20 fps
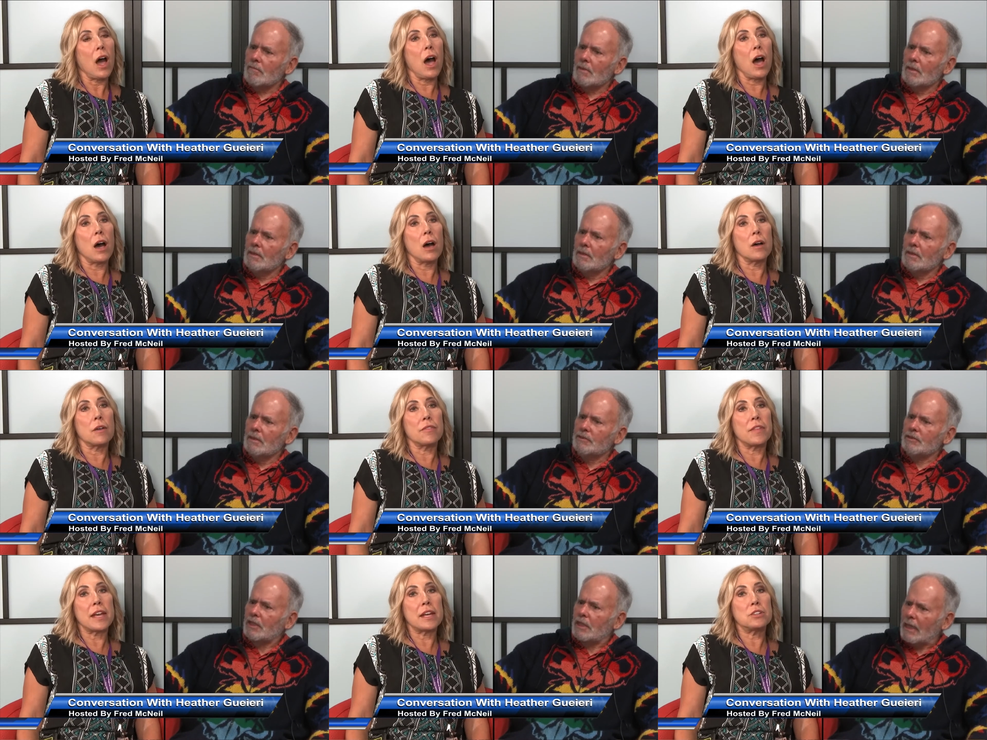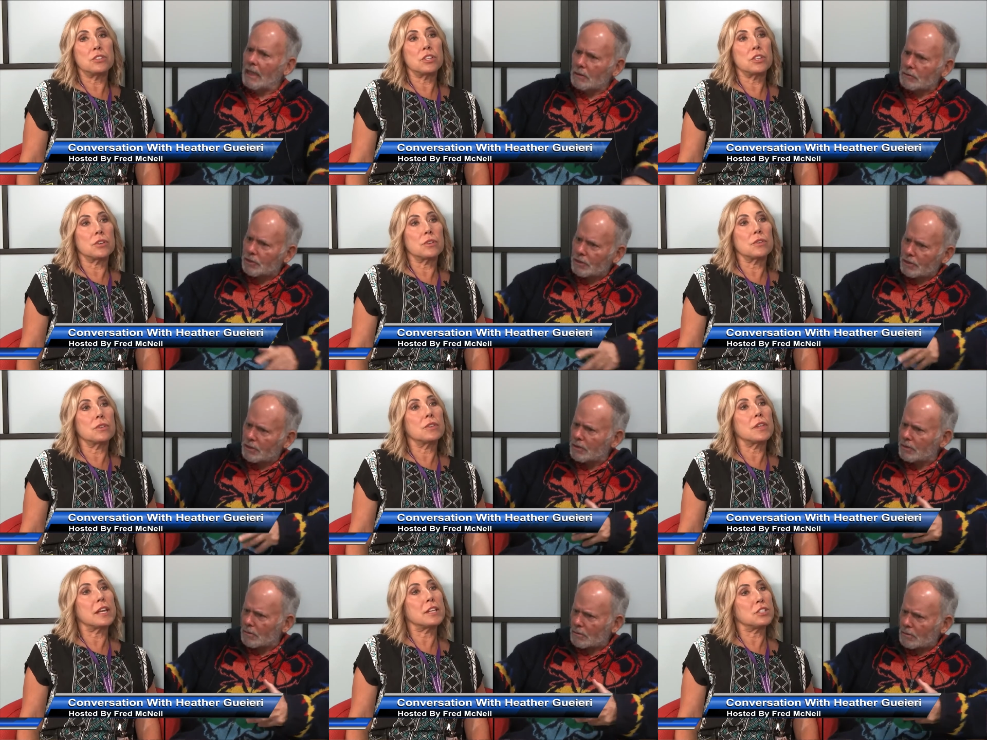
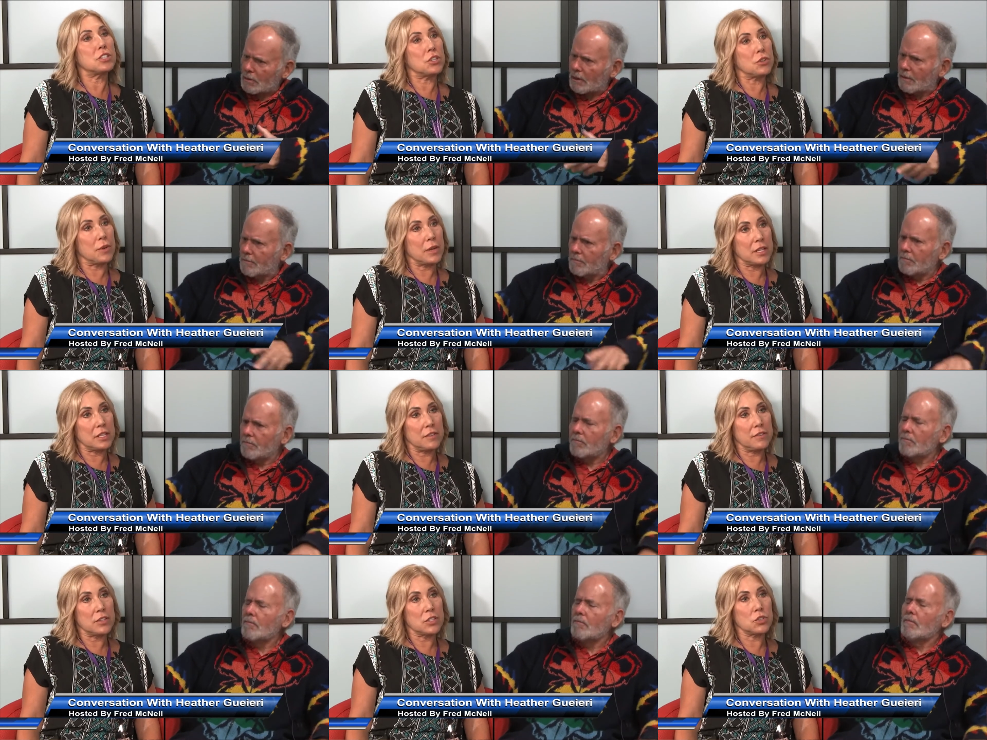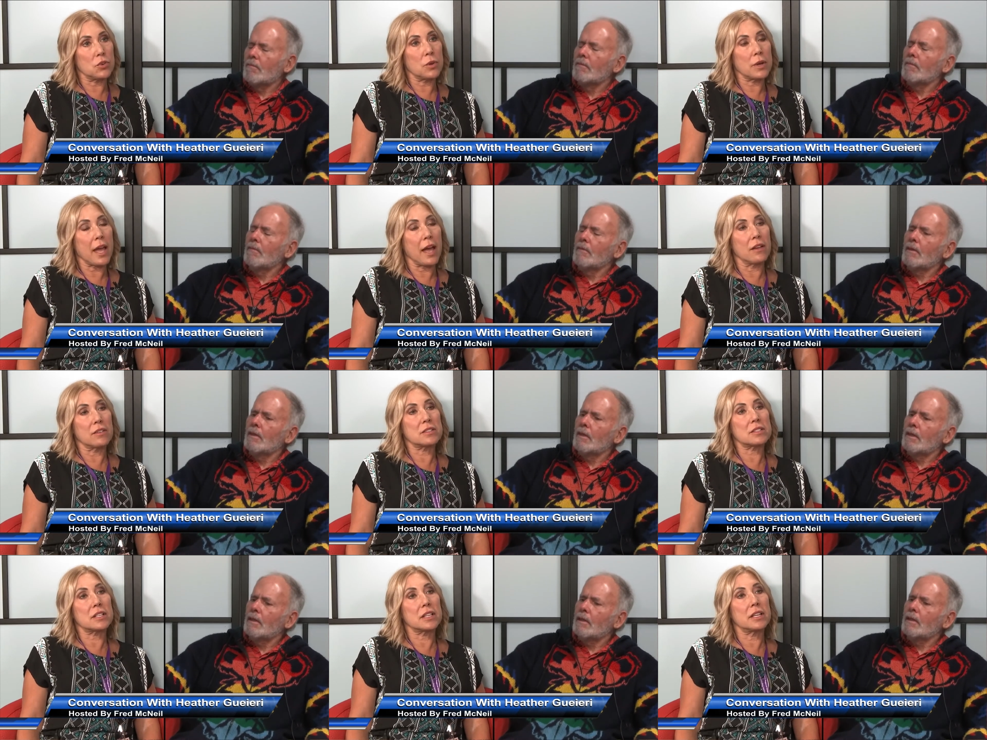Speaker 1: They do individual
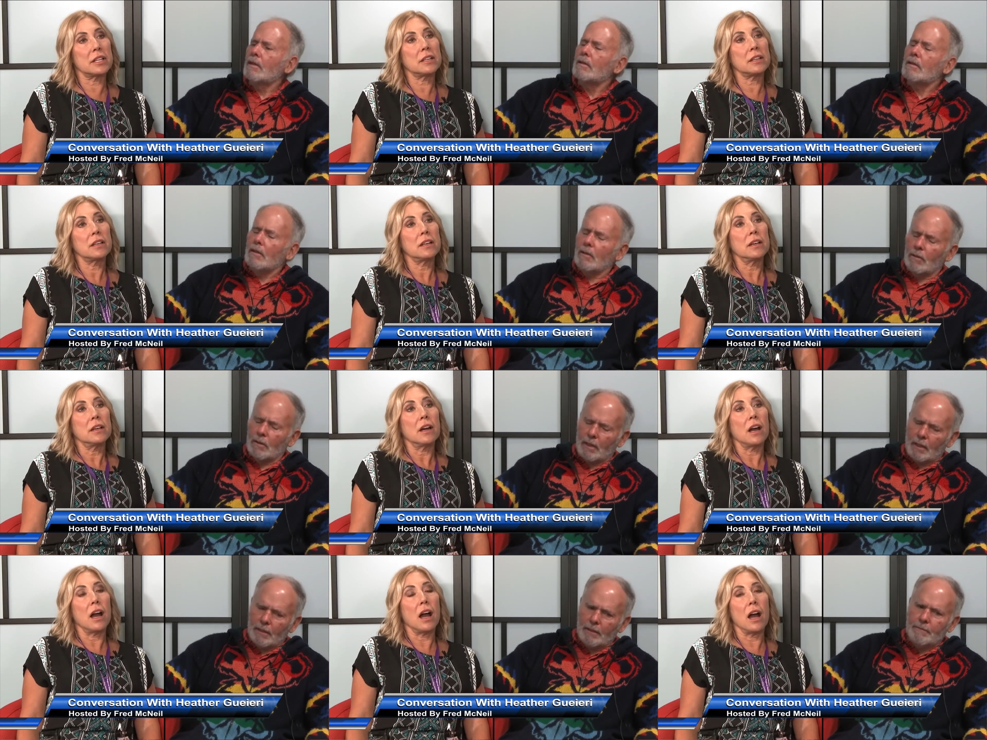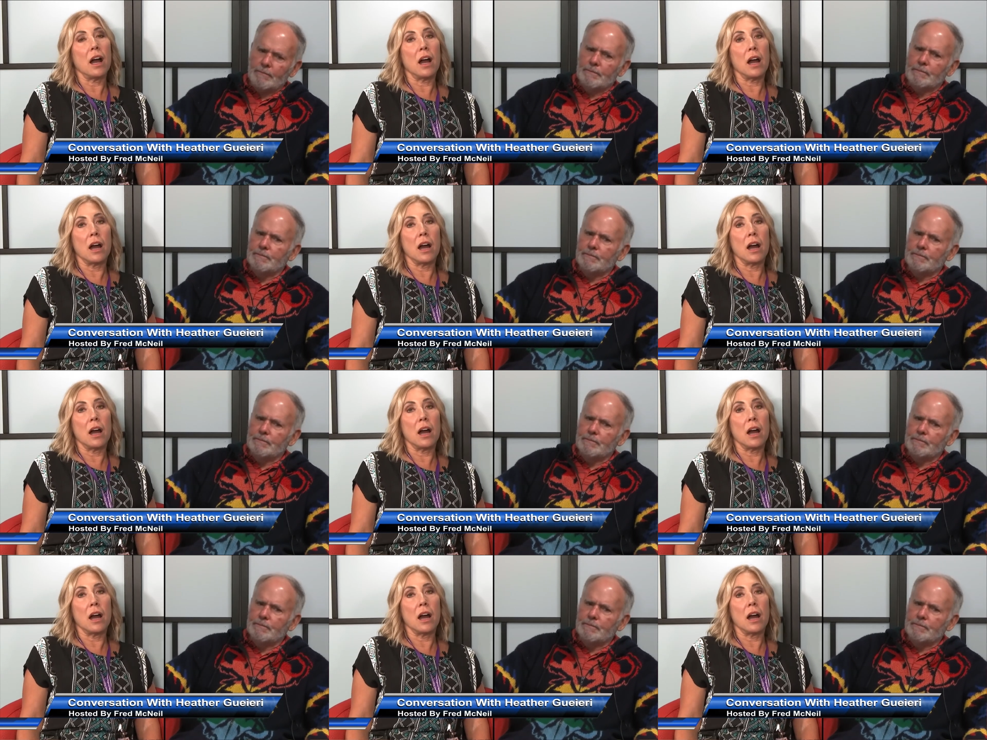counseling. Okay.